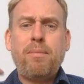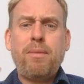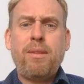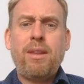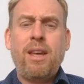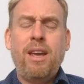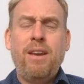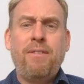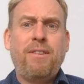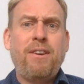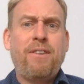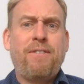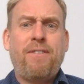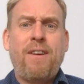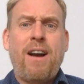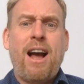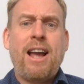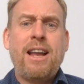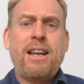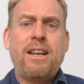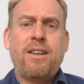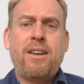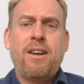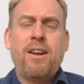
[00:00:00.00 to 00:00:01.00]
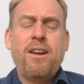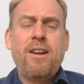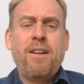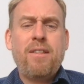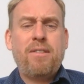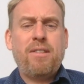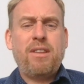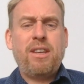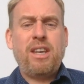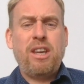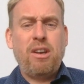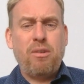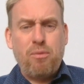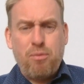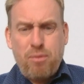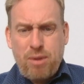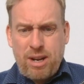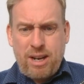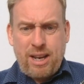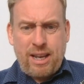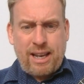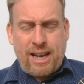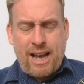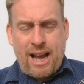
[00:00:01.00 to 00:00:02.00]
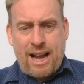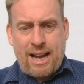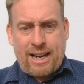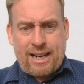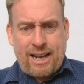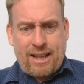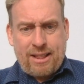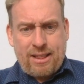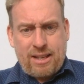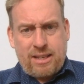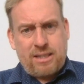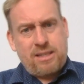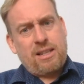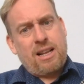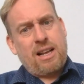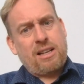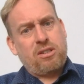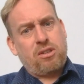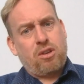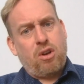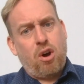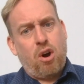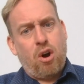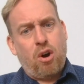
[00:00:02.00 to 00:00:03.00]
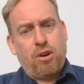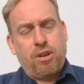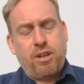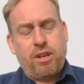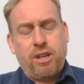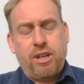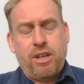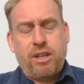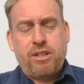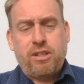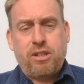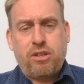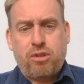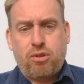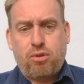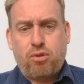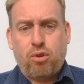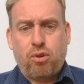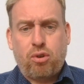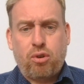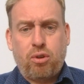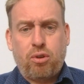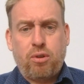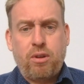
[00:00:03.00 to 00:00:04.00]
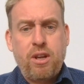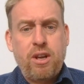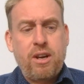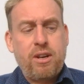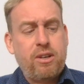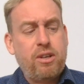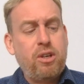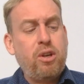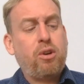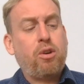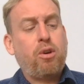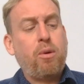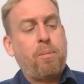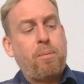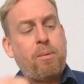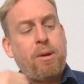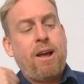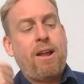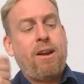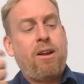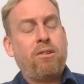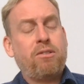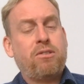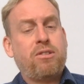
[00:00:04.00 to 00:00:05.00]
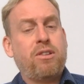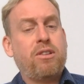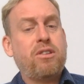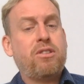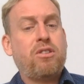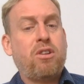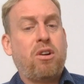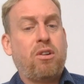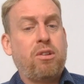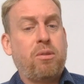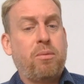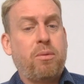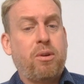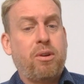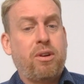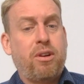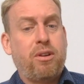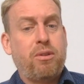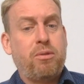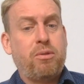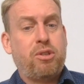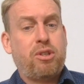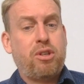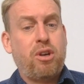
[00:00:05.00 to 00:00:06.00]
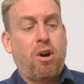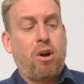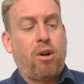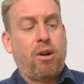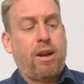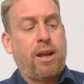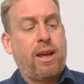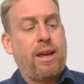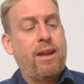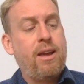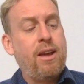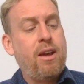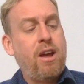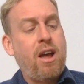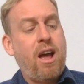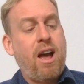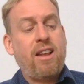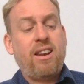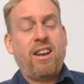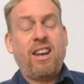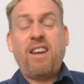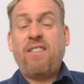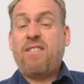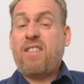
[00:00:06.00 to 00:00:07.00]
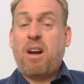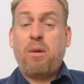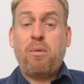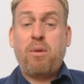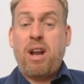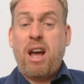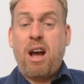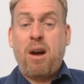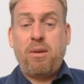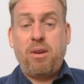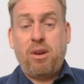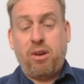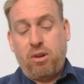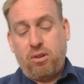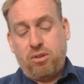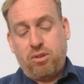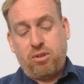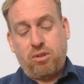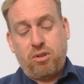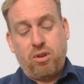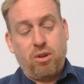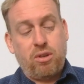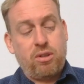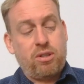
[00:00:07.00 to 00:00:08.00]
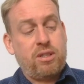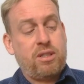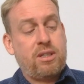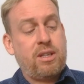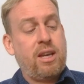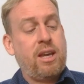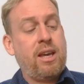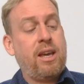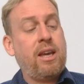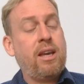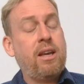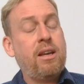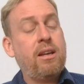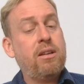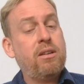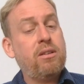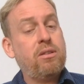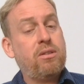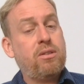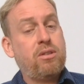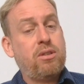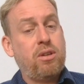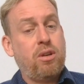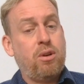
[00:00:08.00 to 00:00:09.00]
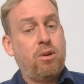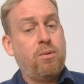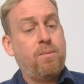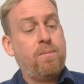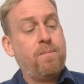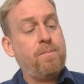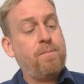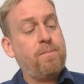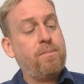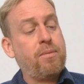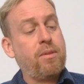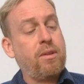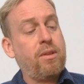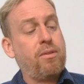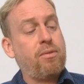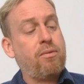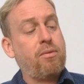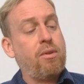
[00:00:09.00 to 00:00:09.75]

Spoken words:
if you find you really can't get this last chord and it is a struggle, you could play along to the song that we're going to do shortly and leave that one out. You could just go C, 2,